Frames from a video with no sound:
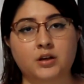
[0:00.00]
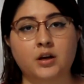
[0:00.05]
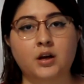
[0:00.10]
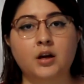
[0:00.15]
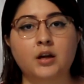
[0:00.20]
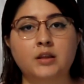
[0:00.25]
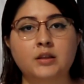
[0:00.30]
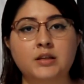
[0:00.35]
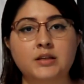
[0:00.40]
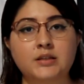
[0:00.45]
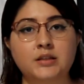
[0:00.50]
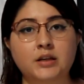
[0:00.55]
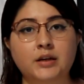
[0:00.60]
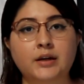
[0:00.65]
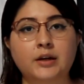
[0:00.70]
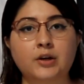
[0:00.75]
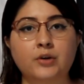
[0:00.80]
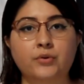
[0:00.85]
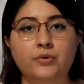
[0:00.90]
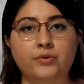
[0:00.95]
These
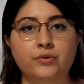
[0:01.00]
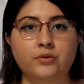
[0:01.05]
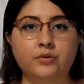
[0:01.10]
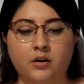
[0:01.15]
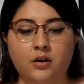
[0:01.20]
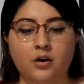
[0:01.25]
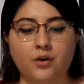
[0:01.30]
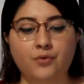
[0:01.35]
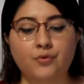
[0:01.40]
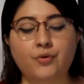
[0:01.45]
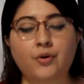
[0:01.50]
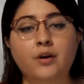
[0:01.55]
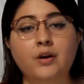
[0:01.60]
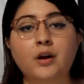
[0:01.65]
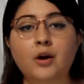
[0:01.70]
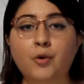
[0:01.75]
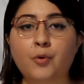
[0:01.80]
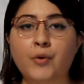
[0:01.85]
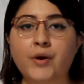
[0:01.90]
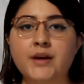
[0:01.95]
include
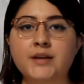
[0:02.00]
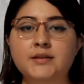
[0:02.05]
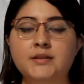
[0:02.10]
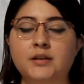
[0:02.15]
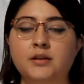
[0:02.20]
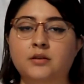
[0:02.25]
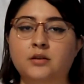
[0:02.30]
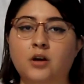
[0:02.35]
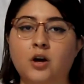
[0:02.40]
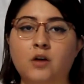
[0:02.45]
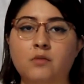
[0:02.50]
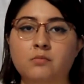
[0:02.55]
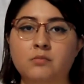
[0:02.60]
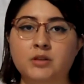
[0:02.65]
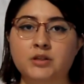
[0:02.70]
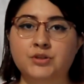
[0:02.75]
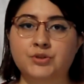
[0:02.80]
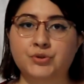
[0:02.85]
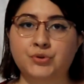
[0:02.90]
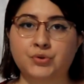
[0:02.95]
runaways and
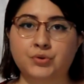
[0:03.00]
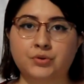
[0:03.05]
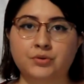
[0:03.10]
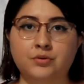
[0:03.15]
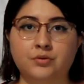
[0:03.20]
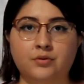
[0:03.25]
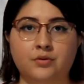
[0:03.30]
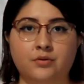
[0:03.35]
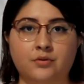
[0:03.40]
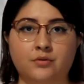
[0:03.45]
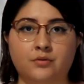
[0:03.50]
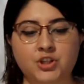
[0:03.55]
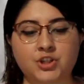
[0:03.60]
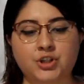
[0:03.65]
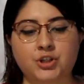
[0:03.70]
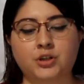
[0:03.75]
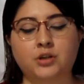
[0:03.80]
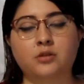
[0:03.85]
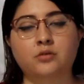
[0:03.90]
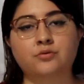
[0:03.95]
homeless youth,
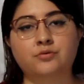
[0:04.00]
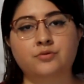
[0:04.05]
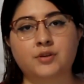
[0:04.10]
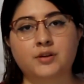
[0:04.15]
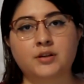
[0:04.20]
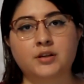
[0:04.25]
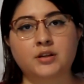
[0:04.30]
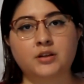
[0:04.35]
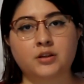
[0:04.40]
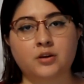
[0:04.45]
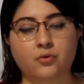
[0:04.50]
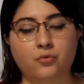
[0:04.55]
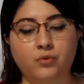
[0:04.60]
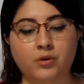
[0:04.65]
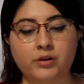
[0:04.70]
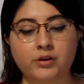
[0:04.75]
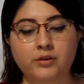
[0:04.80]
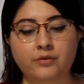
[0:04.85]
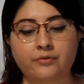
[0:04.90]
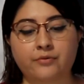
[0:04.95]
children in the
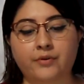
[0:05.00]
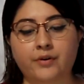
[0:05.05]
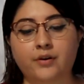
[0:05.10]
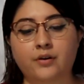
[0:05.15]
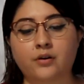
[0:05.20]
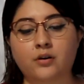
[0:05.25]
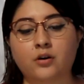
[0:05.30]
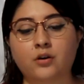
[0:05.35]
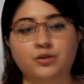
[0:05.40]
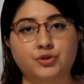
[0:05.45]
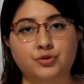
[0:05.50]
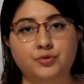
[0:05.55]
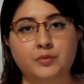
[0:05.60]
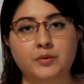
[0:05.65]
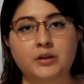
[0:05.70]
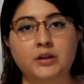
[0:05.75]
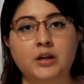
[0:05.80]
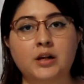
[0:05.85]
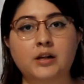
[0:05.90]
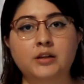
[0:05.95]
welfare or
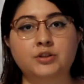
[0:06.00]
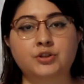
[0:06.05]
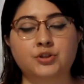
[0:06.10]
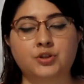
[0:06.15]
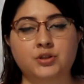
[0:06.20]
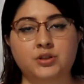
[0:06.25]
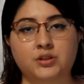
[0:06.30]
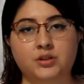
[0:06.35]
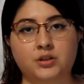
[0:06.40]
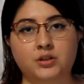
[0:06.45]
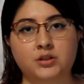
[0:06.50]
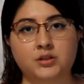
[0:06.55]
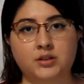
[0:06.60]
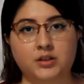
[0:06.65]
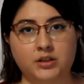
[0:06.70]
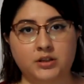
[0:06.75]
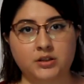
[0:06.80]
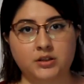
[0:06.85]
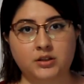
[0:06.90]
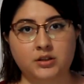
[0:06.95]
juvenile justice
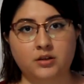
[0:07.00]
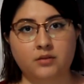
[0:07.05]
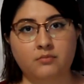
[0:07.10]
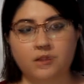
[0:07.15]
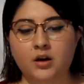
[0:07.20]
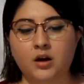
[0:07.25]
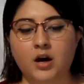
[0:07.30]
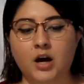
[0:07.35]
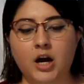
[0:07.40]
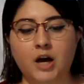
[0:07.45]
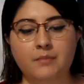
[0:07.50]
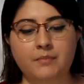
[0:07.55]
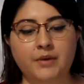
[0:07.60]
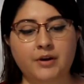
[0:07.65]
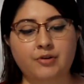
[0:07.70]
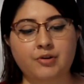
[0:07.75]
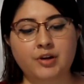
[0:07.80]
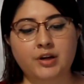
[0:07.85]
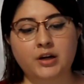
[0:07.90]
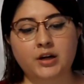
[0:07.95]
system,
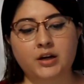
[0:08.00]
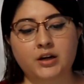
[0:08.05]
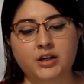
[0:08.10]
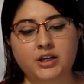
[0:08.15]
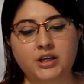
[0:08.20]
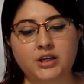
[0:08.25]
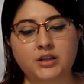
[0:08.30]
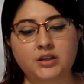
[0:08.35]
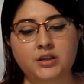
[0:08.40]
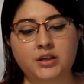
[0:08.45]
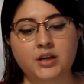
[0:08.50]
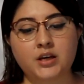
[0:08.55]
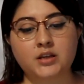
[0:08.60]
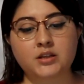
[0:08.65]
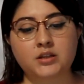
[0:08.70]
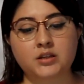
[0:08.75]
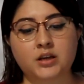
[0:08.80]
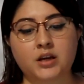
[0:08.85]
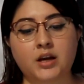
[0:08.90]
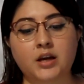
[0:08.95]
American Indians
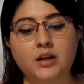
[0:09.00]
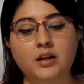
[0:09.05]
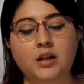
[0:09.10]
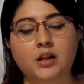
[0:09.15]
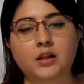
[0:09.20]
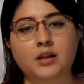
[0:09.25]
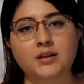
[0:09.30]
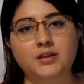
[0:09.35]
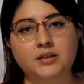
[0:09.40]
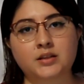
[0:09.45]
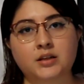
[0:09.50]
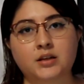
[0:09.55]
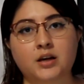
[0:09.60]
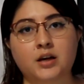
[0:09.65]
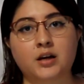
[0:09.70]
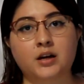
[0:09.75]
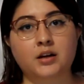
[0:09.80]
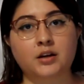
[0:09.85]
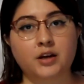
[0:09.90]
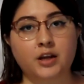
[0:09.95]
and
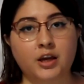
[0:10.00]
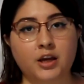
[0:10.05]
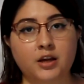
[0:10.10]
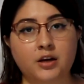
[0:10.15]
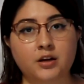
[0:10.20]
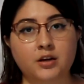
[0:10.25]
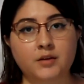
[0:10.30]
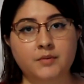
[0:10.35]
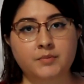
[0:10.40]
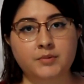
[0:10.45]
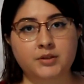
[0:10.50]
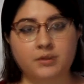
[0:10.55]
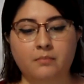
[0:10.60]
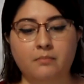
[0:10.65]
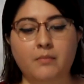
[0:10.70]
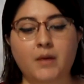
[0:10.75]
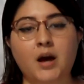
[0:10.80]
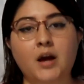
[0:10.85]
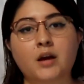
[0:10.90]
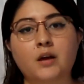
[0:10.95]
Alaska Natives,
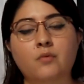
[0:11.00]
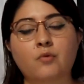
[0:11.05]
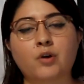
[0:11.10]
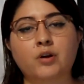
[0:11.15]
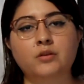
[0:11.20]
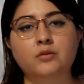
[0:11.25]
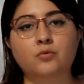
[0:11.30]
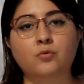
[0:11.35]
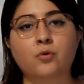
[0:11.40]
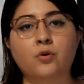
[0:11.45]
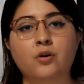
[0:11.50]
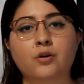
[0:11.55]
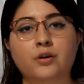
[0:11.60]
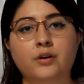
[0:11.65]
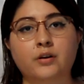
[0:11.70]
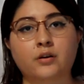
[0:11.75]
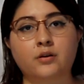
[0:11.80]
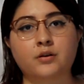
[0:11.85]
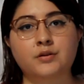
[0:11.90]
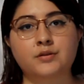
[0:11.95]
migrant
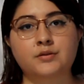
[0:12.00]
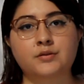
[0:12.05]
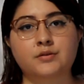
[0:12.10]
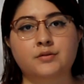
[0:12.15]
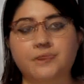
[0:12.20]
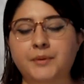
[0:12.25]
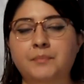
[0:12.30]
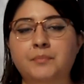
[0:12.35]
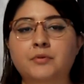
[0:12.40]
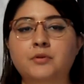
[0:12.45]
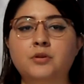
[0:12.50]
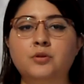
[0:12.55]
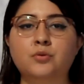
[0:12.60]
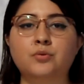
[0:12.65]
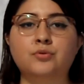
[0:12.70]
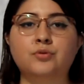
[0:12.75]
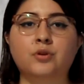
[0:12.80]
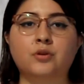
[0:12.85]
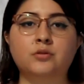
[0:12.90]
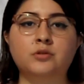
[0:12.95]
workers, people who
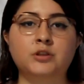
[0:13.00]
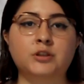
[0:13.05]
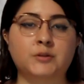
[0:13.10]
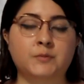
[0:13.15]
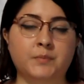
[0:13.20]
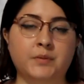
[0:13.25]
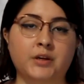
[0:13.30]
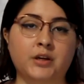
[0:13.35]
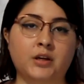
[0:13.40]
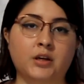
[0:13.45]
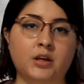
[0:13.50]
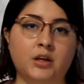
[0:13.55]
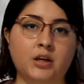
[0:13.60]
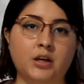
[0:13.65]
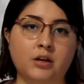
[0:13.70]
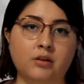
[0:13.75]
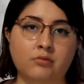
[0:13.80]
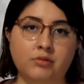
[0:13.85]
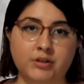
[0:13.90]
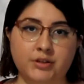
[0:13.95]
don't speak
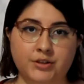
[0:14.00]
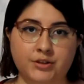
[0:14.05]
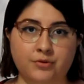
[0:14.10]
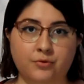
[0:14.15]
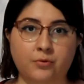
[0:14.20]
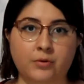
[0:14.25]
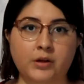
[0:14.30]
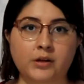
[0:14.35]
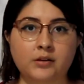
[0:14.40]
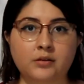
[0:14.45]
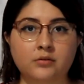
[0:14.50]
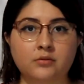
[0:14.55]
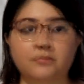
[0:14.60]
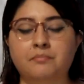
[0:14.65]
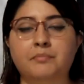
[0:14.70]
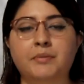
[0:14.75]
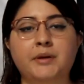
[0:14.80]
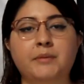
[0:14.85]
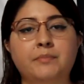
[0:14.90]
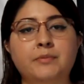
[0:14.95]
English well,
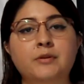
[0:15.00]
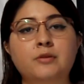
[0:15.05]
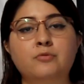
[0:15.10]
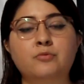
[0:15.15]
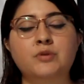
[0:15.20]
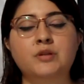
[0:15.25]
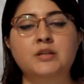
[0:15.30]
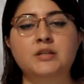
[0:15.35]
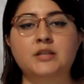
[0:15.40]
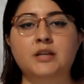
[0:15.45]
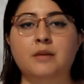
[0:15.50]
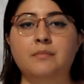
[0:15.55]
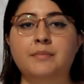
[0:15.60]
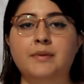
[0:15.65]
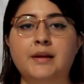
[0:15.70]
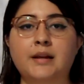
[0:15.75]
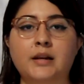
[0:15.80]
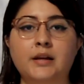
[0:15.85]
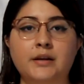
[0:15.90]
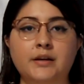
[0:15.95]
people with
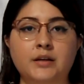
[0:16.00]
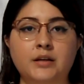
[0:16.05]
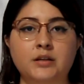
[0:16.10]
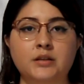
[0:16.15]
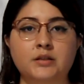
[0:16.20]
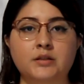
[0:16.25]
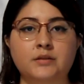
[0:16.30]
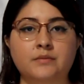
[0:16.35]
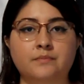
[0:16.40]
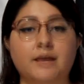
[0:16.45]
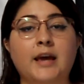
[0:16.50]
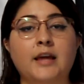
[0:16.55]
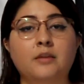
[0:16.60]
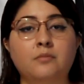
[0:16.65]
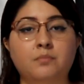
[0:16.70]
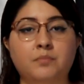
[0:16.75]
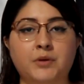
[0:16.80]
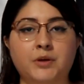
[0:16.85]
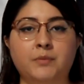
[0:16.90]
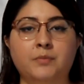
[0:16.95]
disabilities, and
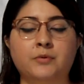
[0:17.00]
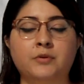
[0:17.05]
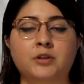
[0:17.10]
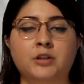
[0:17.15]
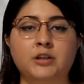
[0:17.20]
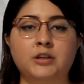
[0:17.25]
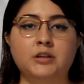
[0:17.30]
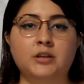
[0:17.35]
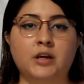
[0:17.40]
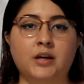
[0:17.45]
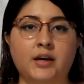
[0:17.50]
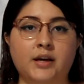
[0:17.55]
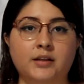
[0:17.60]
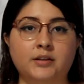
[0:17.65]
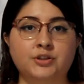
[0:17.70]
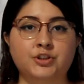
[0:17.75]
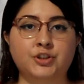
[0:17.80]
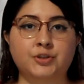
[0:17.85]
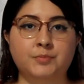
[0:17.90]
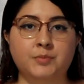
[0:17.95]
people in the
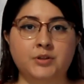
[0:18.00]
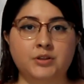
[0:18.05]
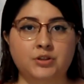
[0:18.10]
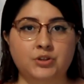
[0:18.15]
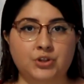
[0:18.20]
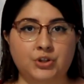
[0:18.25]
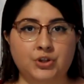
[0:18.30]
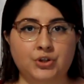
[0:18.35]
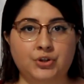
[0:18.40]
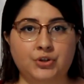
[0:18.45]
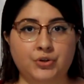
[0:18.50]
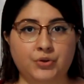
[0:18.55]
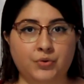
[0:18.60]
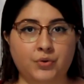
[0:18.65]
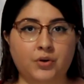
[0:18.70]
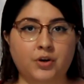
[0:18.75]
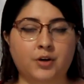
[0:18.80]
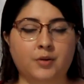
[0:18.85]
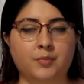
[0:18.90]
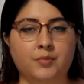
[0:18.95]
LGBTQ
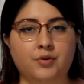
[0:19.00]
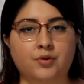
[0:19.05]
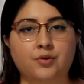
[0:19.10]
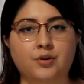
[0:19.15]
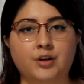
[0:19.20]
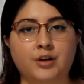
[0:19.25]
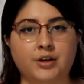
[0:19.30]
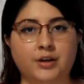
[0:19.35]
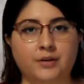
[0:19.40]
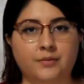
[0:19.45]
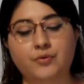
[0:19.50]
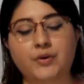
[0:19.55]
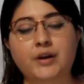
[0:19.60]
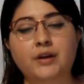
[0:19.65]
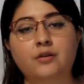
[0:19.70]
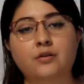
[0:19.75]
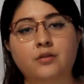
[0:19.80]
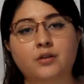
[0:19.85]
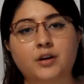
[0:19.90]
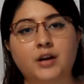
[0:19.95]
community.
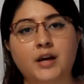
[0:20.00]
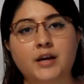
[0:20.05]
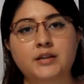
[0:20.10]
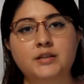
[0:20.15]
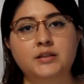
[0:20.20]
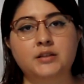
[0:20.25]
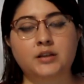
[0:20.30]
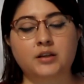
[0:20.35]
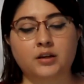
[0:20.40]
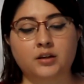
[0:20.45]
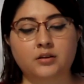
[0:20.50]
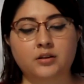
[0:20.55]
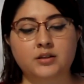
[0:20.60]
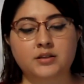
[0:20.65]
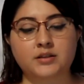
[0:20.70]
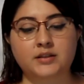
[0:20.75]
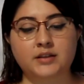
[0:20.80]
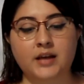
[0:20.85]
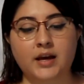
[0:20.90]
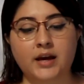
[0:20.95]
Recognizing the
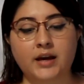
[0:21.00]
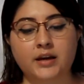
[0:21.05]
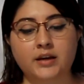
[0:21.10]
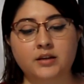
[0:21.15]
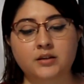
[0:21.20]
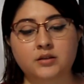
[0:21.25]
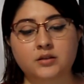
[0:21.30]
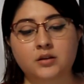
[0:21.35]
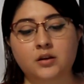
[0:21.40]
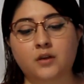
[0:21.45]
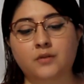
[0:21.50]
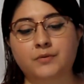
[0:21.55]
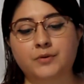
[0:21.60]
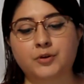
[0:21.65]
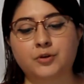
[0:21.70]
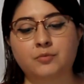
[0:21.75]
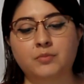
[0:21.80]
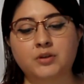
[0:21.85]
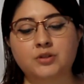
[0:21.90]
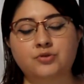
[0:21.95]
signs of
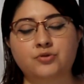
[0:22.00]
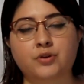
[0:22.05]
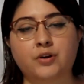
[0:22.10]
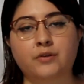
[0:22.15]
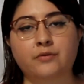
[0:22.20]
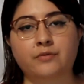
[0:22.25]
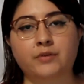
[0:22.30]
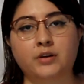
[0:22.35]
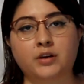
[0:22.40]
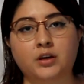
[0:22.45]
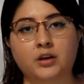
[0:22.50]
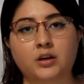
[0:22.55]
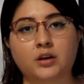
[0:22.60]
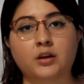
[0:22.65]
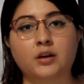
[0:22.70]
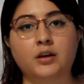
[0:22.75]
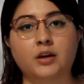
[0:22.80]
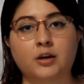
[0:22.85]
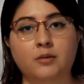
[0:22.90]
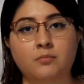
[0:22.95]
human trafficking
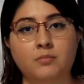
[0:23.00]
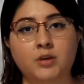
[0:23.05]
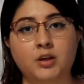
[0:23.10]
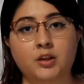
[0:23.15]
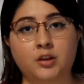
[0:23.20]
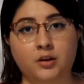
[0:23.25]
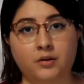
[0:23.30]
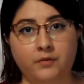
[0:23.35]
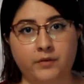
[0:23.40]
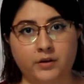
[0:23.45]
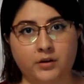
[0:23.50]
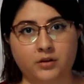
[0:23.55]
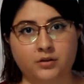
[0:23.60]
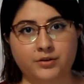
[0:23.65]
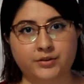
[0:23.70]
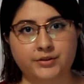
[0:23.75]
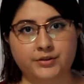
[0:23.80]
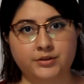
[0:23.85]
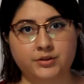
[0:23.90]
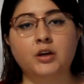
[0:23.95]
can be difficult.
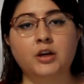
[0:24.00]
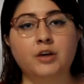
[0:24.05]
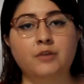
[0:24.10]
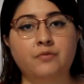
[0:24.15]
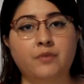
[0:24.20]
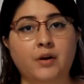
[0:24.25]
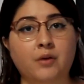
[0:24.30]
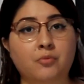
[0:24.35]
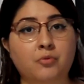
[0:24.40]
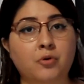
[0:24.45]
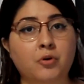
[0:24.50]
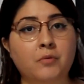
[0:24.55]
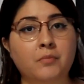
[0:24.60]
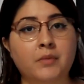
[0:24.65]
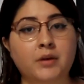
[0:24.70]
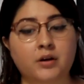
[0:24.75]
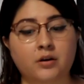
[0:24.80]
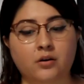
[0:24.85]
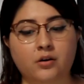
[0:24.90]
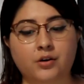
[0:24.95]
If a woman
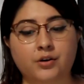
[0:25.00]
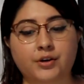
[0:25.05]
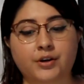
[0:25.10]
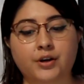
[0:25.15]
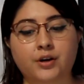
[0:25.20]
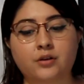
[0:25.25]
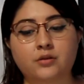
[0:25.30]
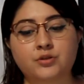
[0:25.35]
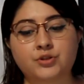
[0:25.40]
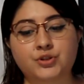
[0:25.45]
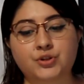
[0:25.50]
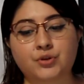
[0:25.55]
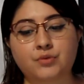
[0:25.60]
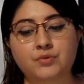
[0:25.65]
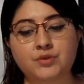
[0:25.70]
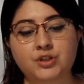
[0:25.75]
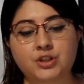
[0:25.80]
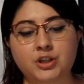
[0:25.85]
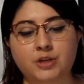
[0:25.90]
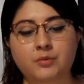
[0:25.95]
or girl shows
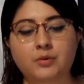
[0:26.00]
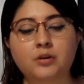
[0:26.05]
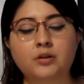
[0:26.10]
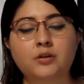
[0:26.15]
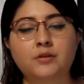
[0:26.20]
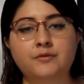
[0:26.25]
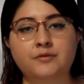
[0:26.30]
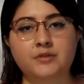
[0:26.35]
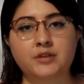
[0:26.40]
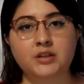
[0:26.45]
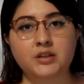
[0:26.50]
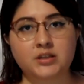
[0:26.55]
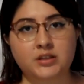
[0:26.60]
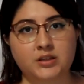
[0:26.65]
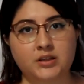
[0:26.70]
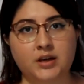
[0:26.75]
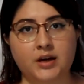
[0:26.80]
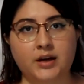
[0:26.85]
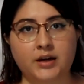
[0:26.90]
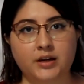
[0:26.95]
several of these
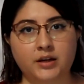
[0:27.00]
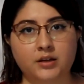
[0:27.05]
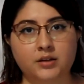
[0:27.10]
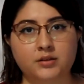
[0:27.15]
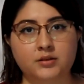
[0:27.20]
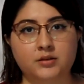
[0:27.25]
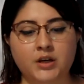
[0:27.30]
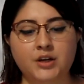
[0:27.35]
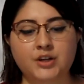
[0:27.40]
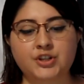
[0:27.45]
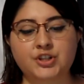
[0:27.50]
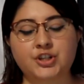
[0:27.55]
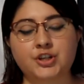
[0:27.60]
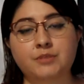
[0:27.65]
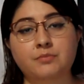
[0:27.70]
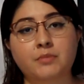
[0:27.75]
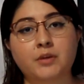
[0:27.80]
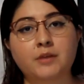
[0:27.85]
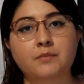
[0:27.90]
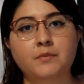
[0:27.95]
signs, she
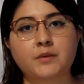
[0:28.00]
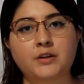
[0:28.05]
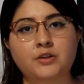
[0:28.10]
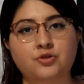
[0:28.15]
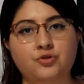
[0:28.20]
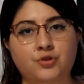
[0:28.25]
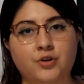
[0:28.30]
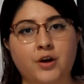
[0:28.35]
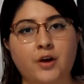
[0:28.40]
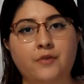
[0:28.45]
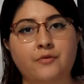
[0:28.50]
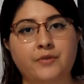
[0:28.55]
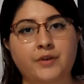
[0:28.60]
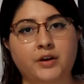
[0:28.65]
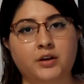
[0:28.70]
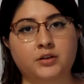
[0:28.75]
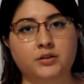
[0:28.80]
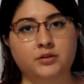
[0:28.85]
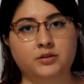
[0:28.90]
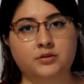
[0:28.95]
may be
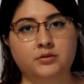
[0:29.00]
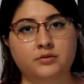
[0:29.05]
trafficked.